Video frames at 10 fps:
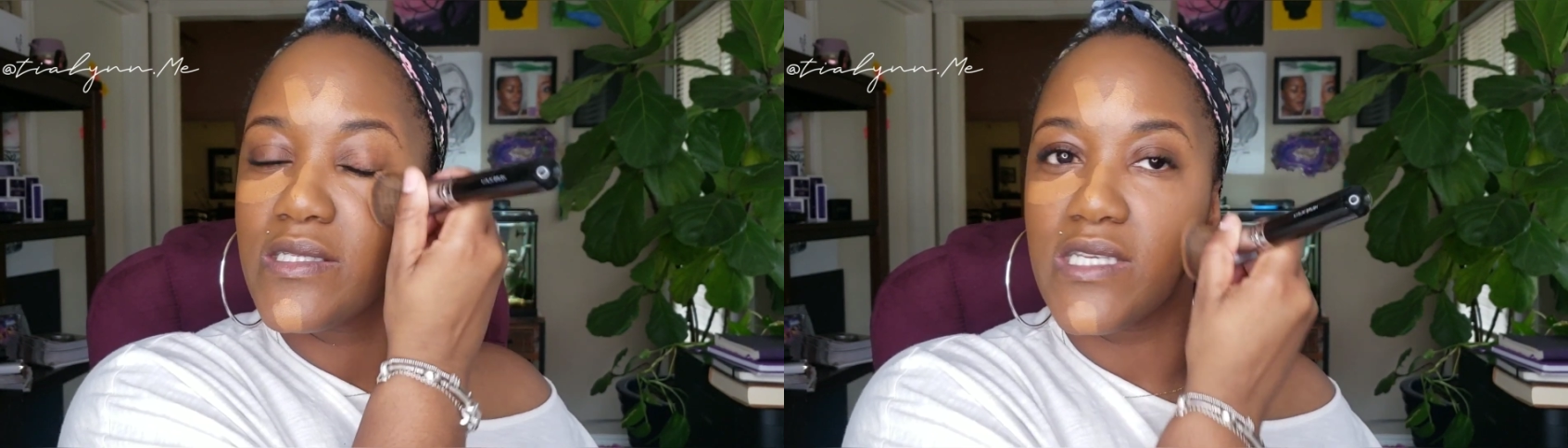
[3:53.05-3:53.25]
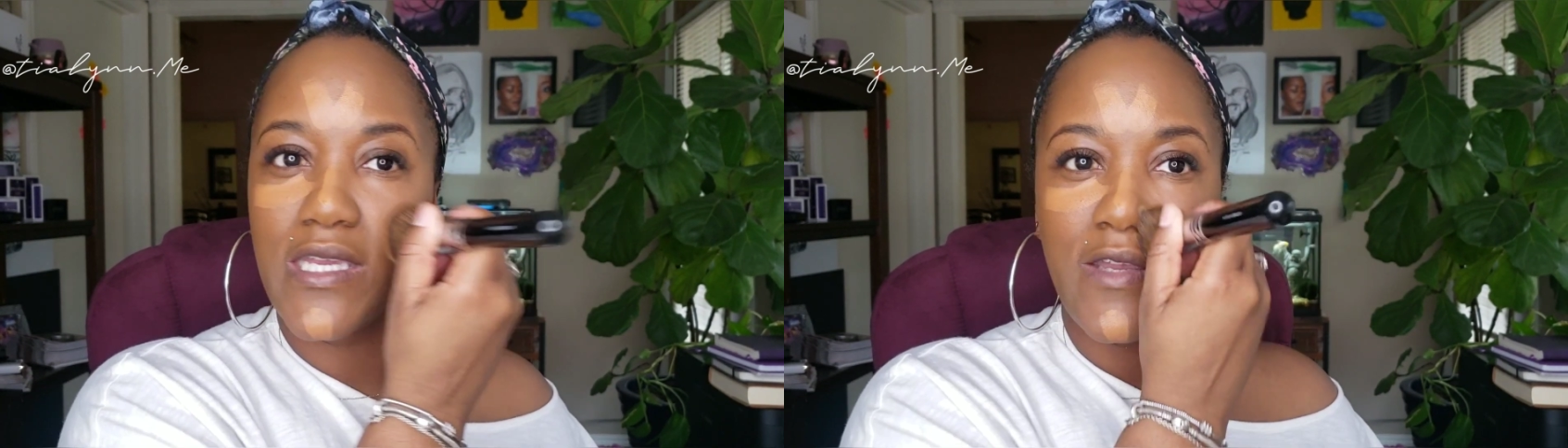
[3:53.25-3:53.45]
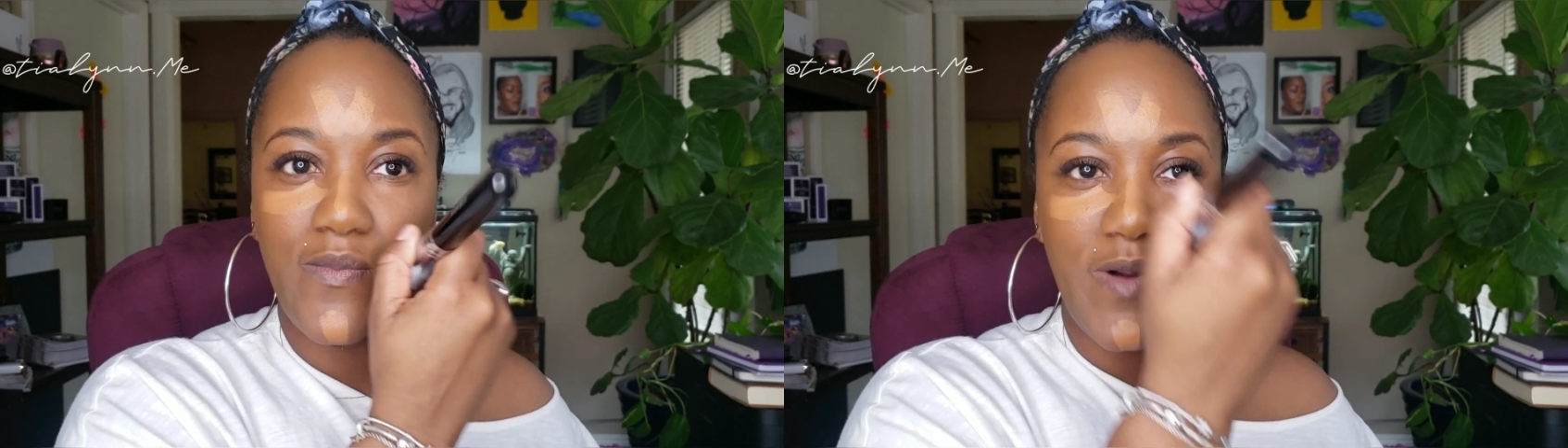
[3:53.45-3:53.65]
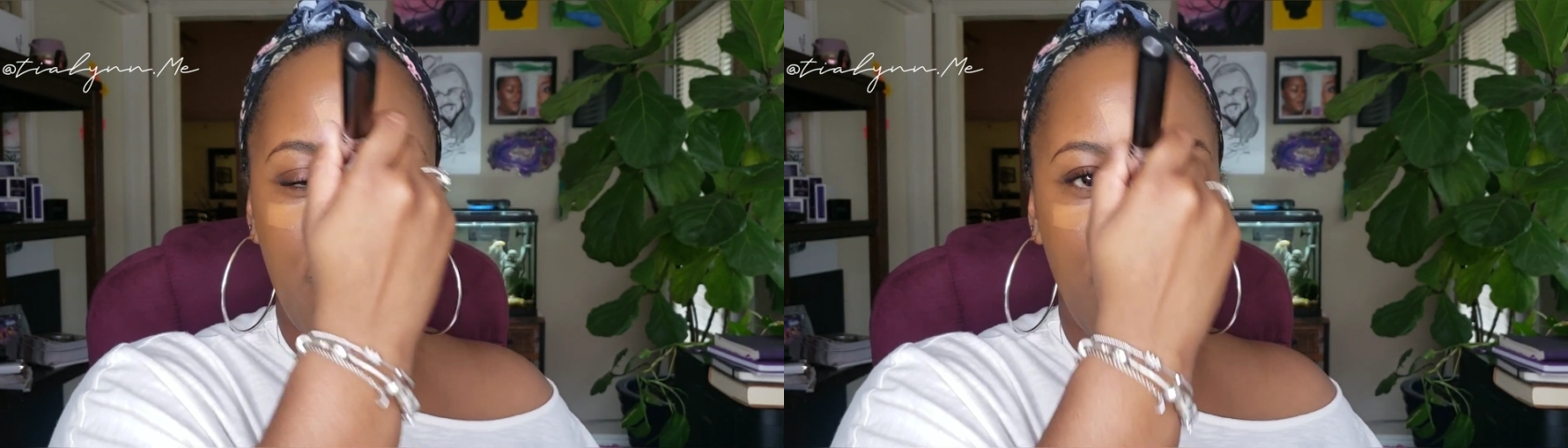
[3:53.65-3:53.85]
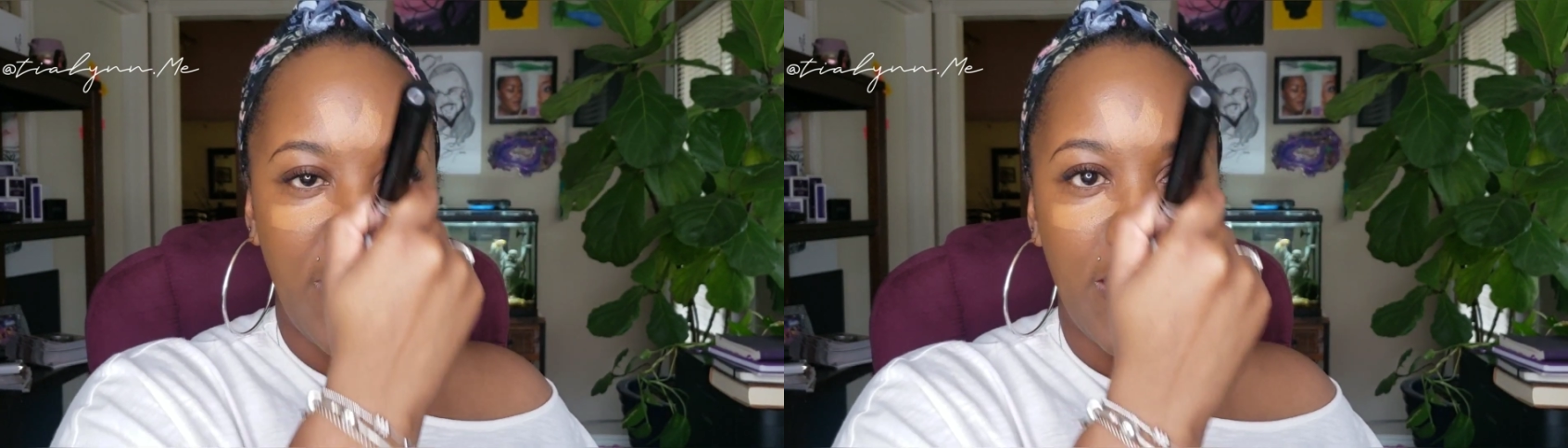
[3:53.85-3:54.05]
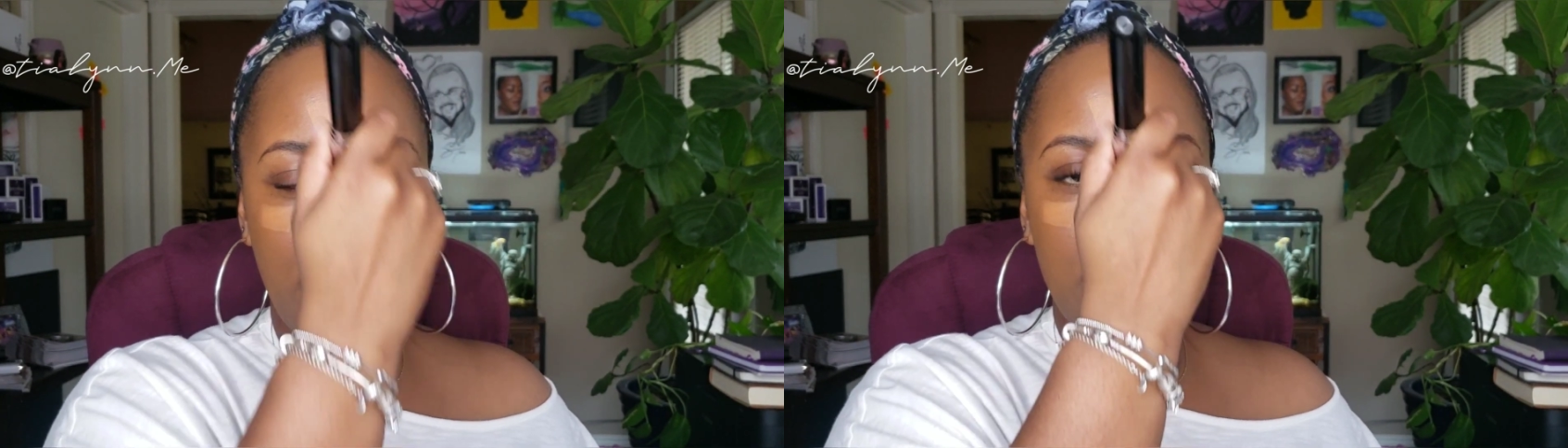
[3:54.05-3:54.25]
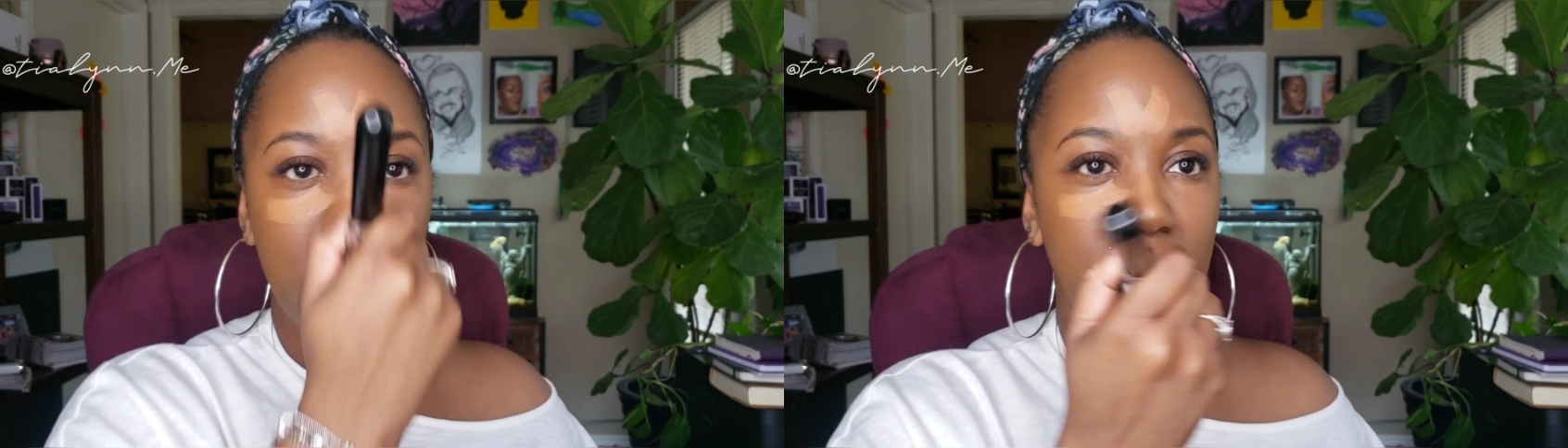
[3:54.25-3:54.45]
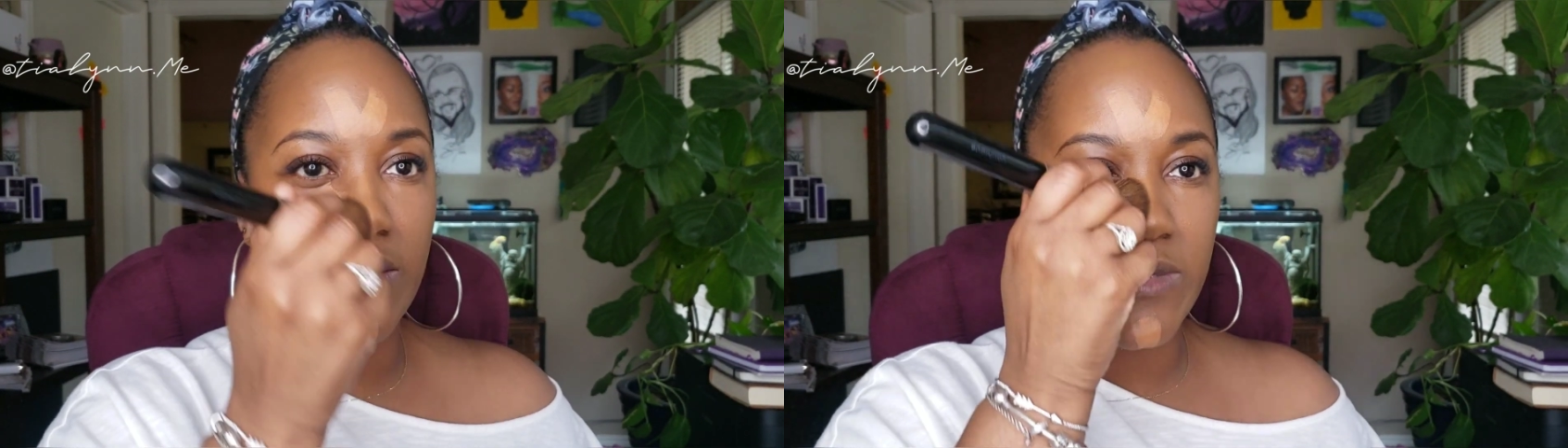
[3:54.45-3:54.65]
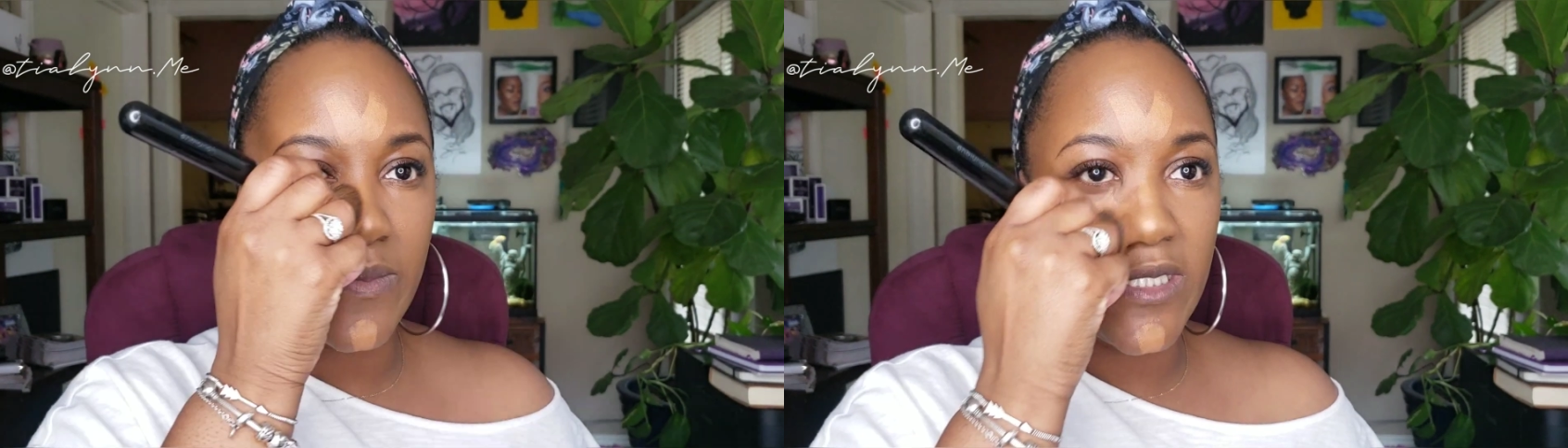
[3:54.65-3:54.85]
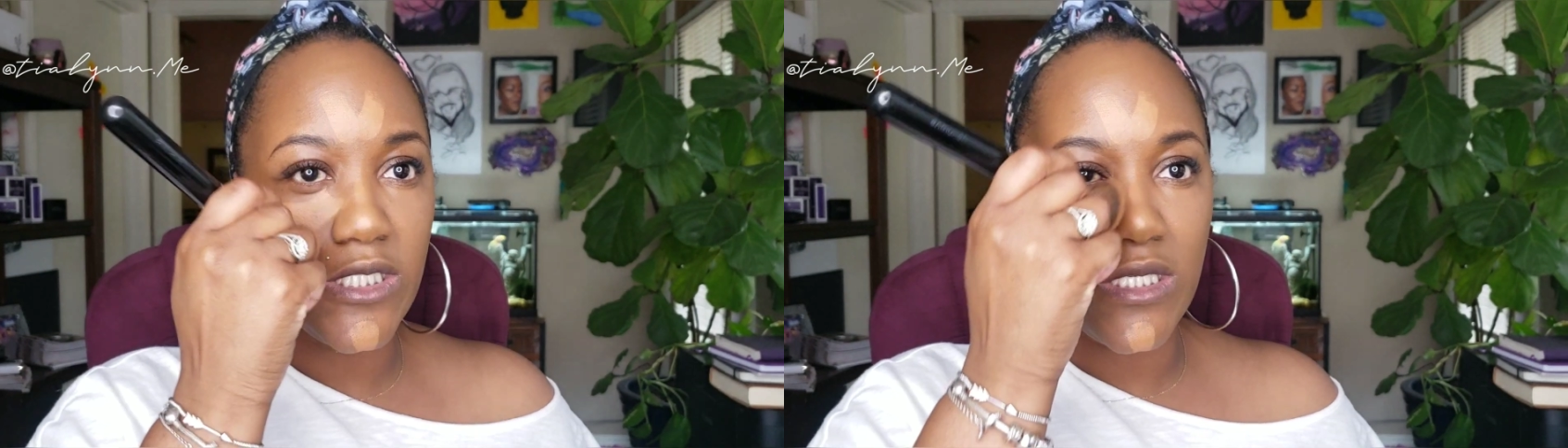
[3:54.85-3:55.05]
to give my face some
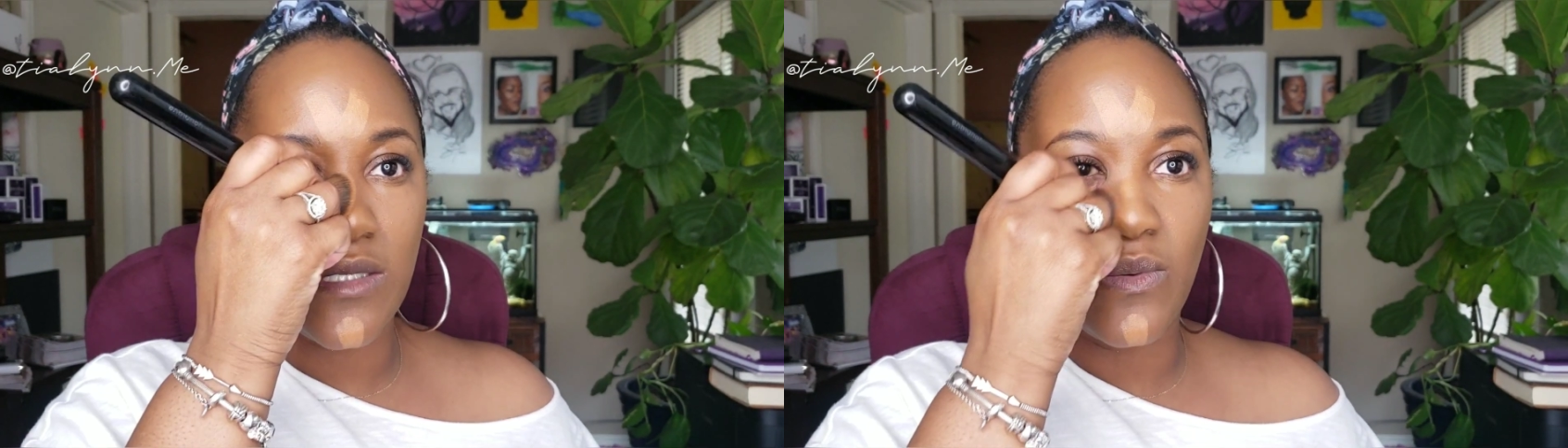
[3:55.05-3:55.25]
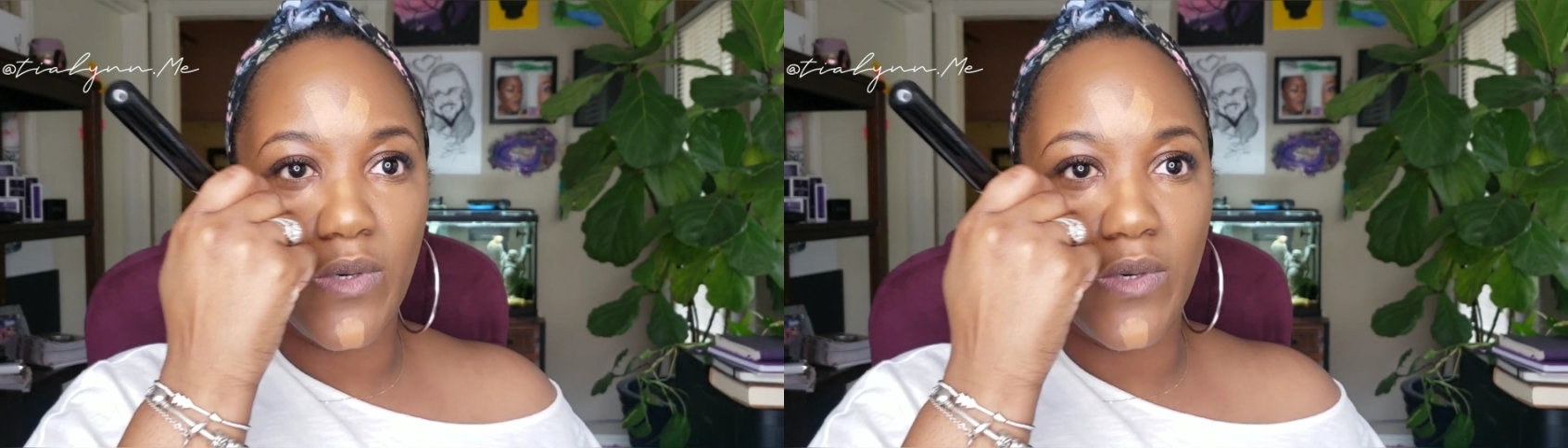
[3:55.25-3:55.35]
dimension